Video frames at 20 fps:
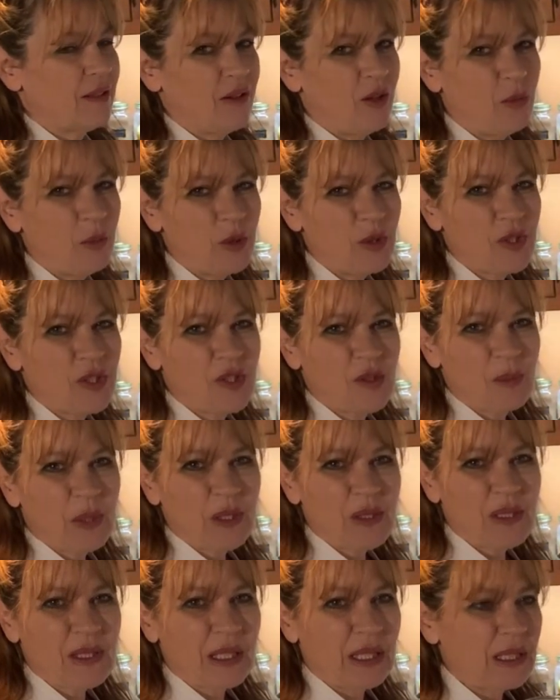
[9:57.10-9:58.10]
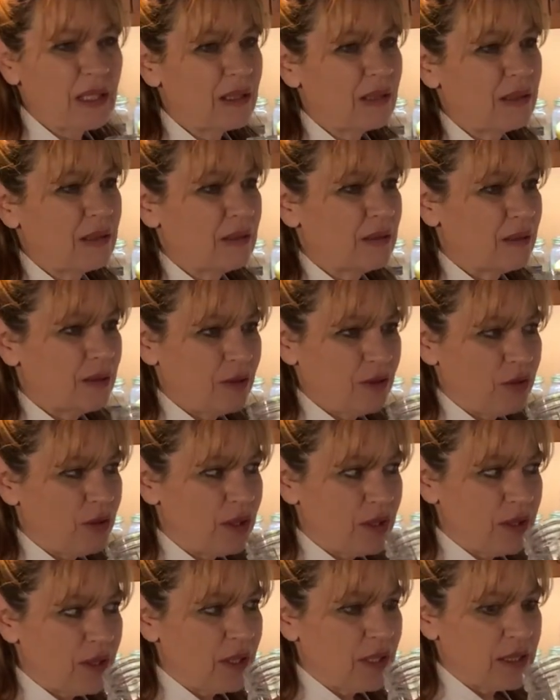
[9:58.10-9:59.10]
almost smells like
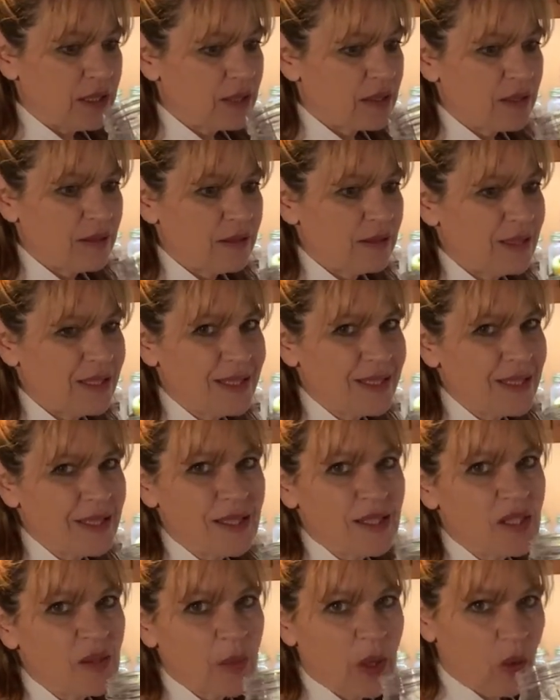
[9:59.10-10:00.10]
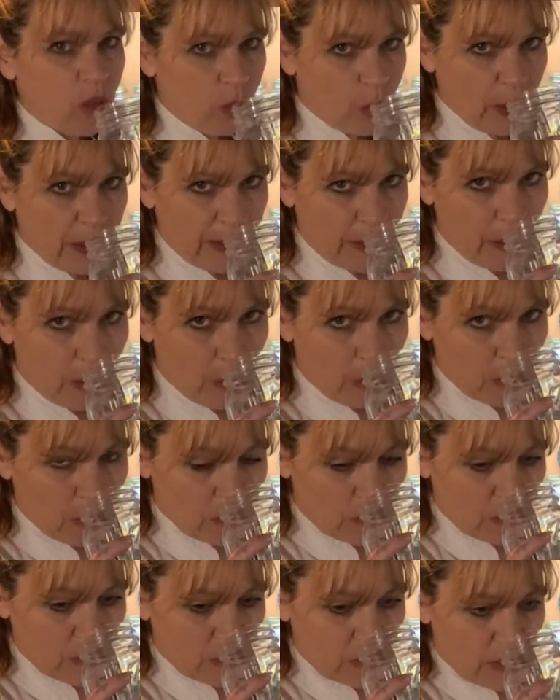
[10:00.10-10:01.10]
it just doesn't smell real.
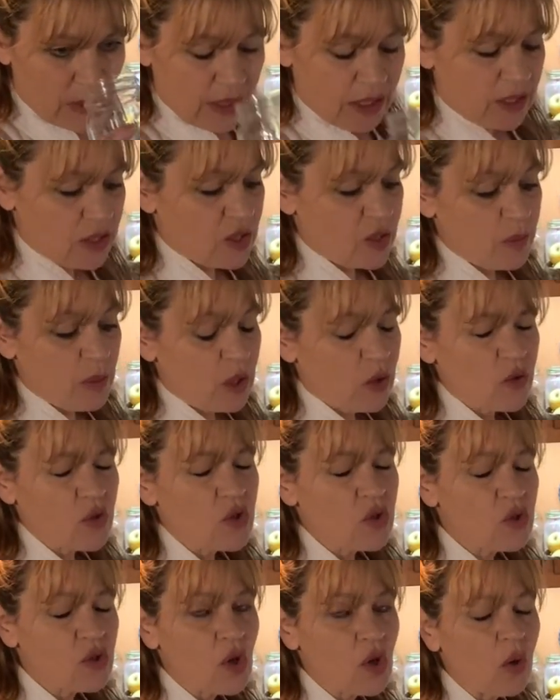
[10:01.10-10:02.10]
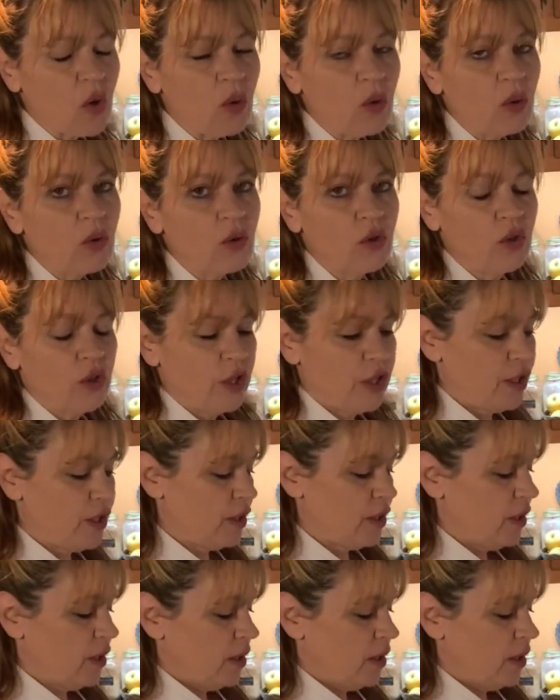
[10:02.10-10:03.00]
it smells so good.